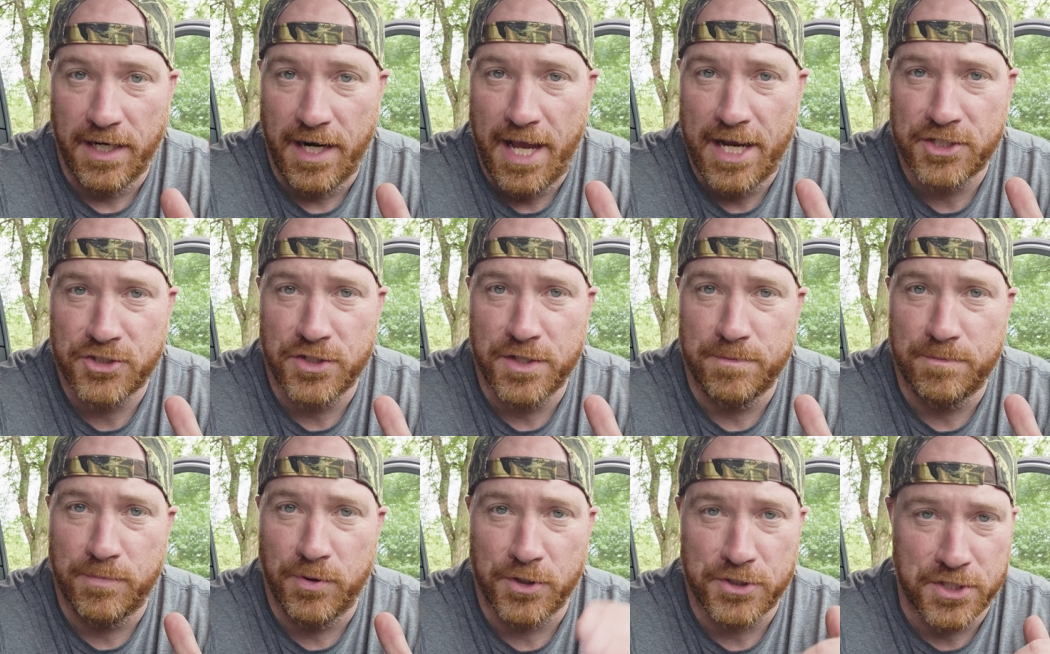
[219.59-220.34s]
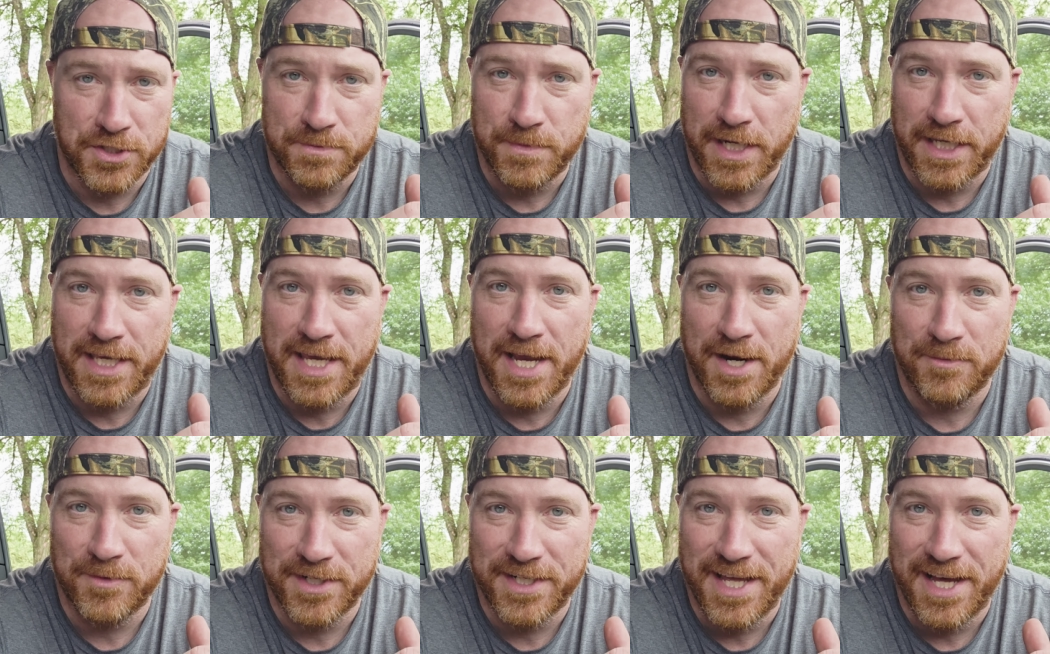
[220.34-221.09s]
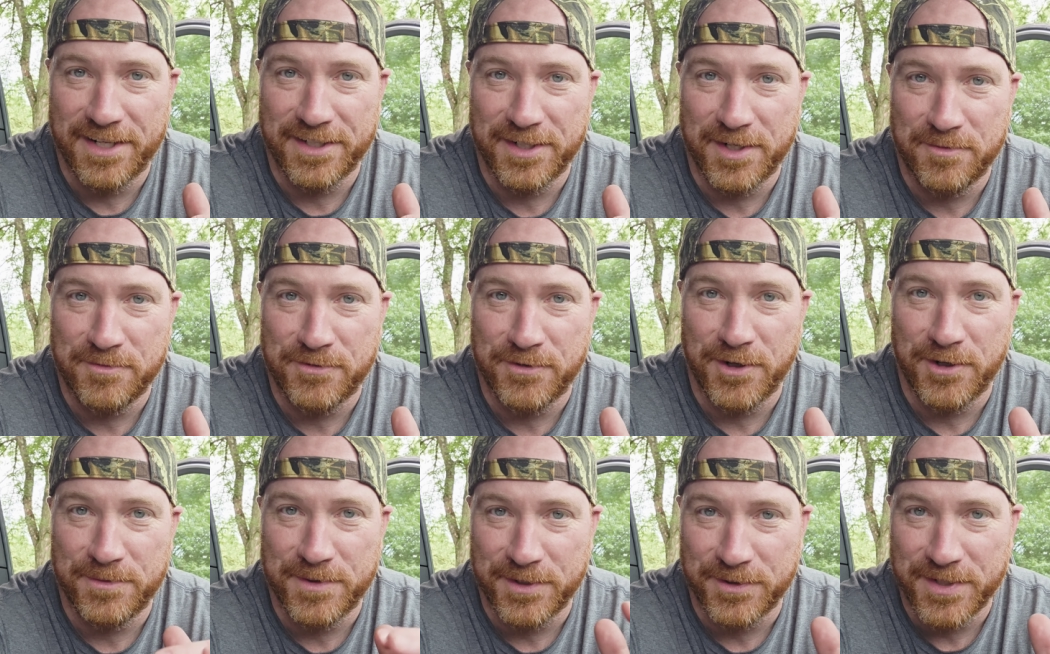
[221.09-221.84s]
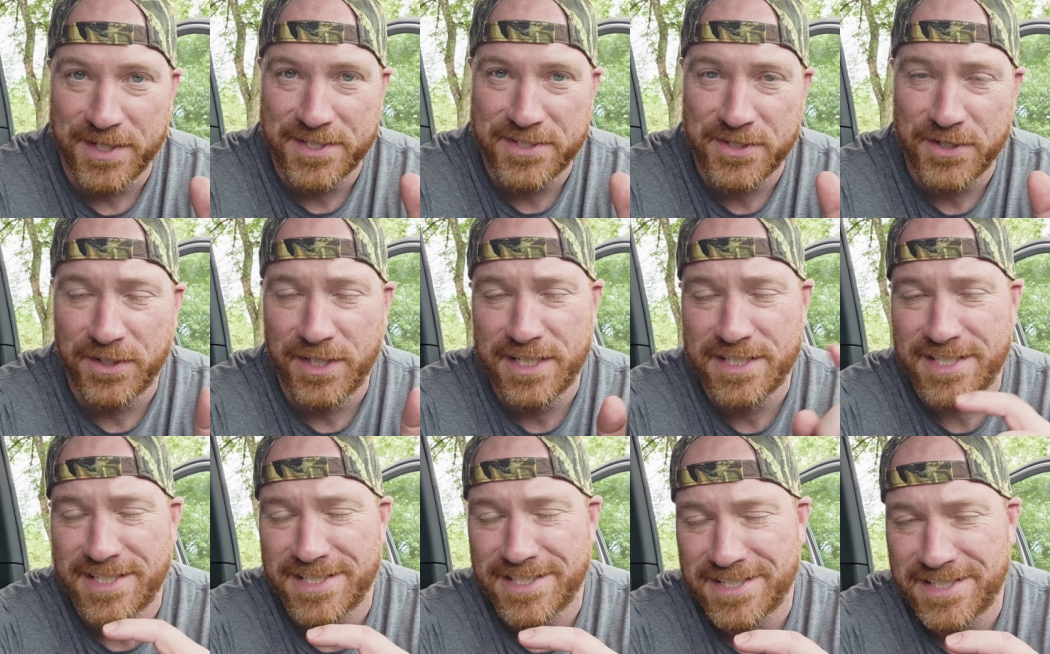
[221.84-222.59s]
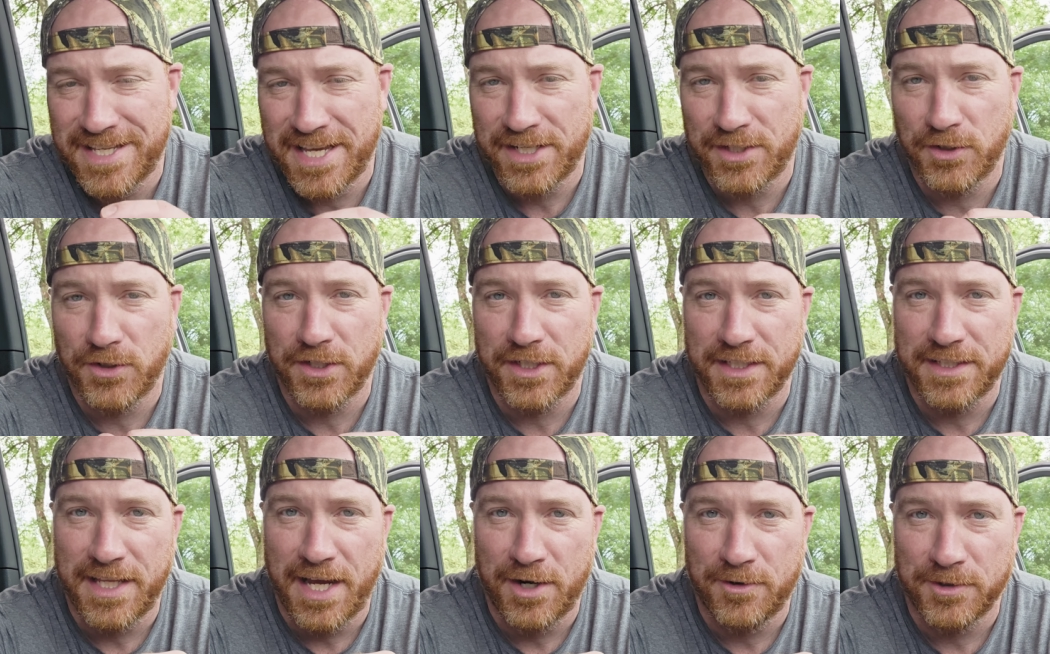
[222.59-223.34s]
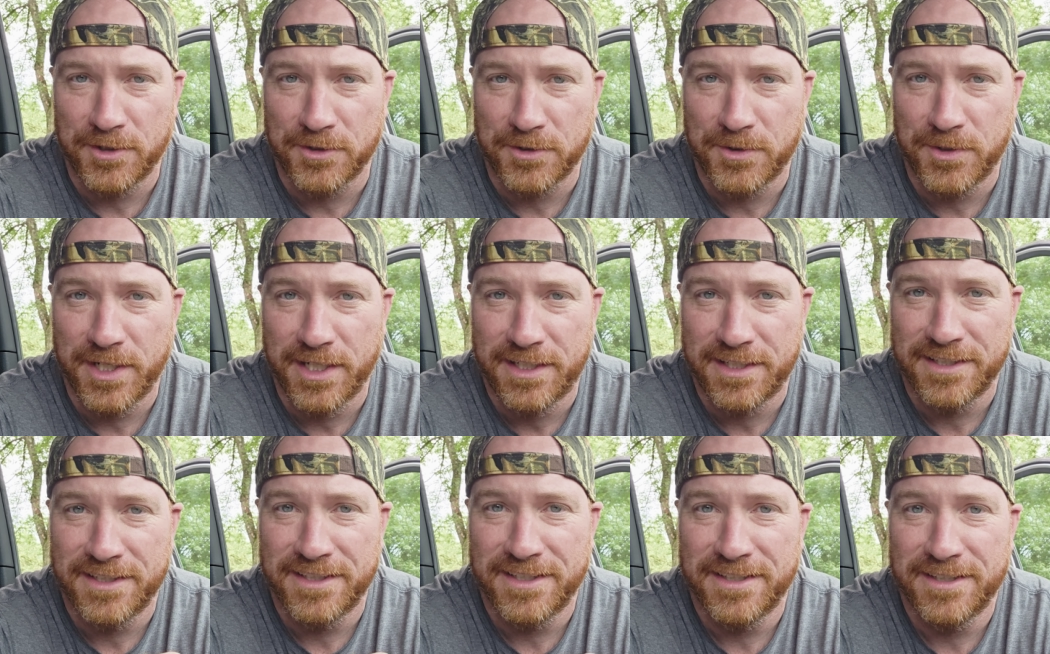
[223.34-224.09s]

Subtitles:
It actually pushes my camera down that I'm filming with. So let's take a look at that real quick.